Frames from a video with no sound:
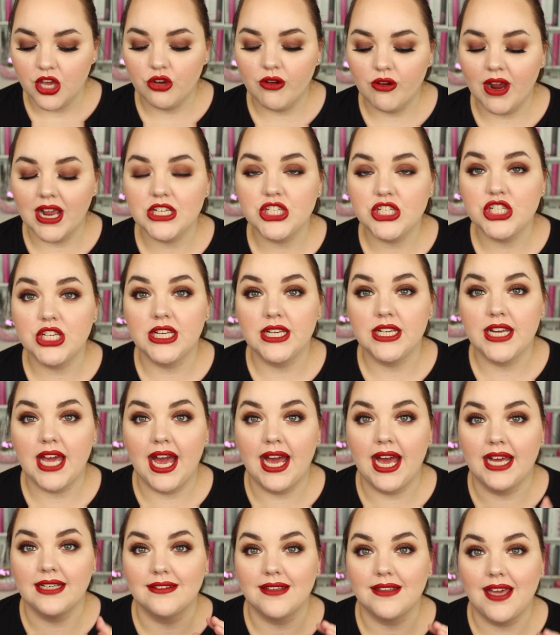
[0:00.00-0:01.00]
Gretchen
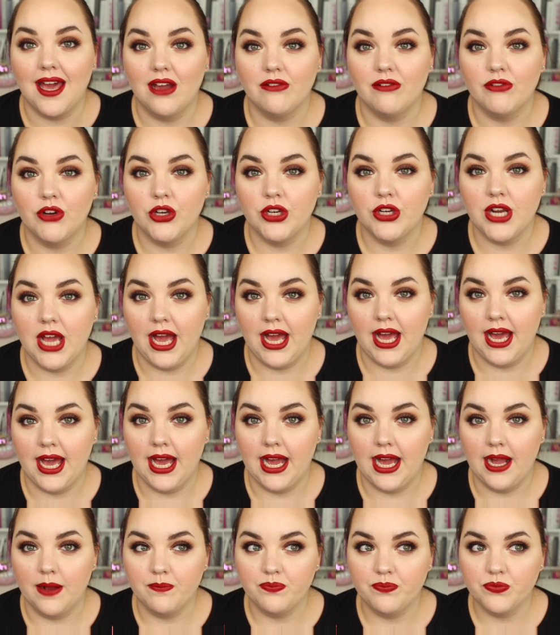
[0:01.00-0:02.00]
and Karen
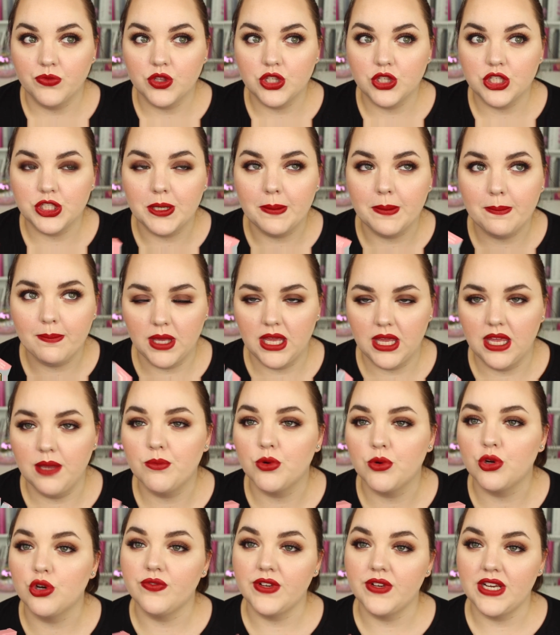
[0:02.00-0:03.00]
are, to me,
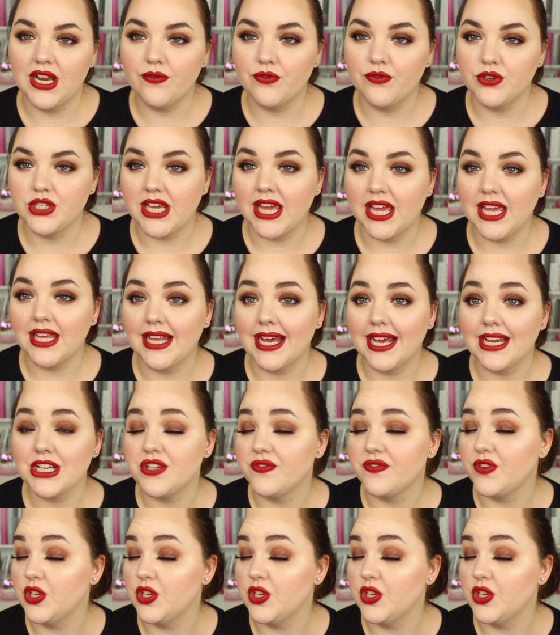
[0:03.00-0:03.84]
more of an everyday lash.